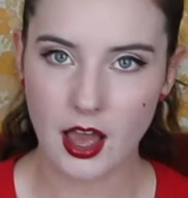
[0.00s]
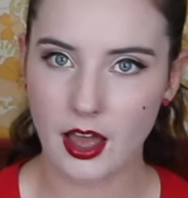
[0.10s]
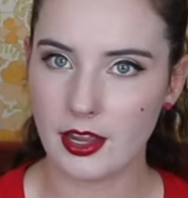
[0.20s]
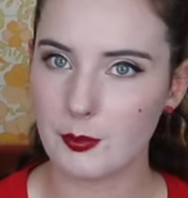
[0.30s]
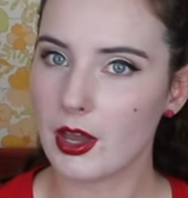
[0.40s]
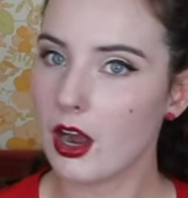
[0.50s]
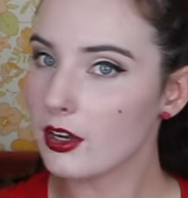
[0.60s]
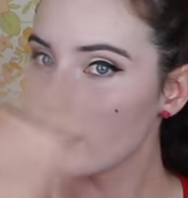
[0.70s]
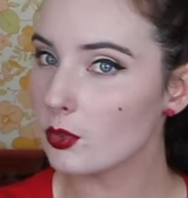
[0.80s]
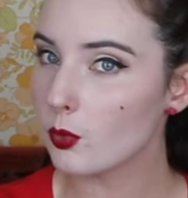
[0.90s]
I'm
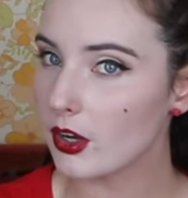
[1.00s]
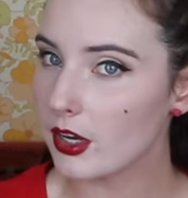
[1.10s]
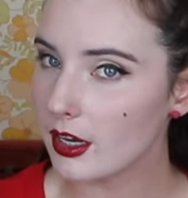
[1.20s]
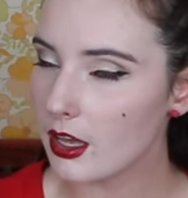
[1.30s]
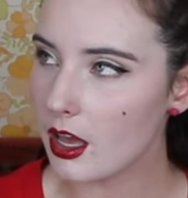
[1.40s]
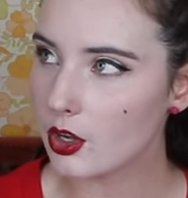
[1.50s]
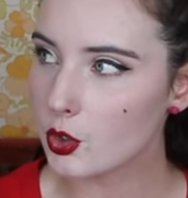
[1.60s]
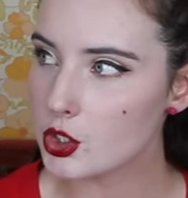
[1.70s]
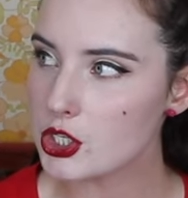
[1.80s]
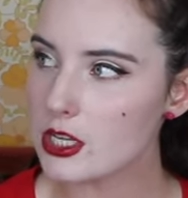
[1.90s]
currently wearing a
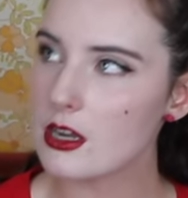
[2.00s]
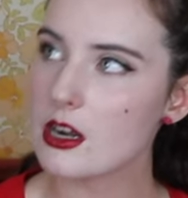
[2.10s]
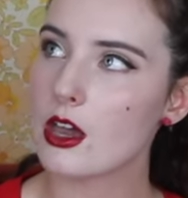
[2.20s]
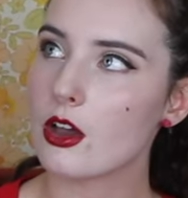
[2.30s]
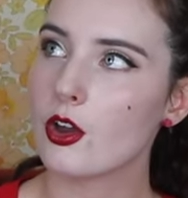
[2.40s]
cushion